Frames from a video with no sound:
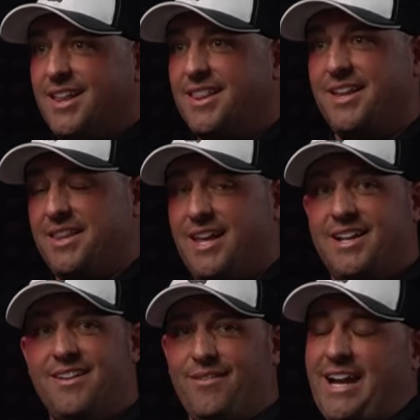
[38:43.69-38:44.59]

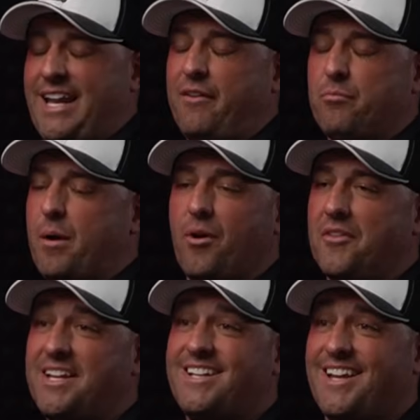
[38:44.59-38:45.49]
that I can't even remember all
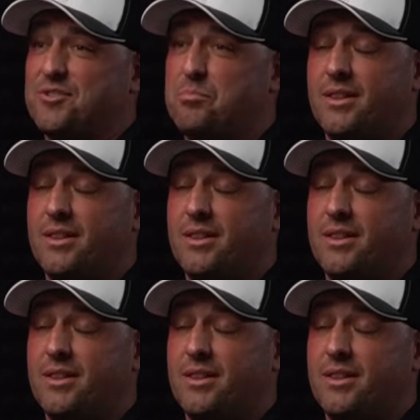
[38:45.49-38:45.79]
the details.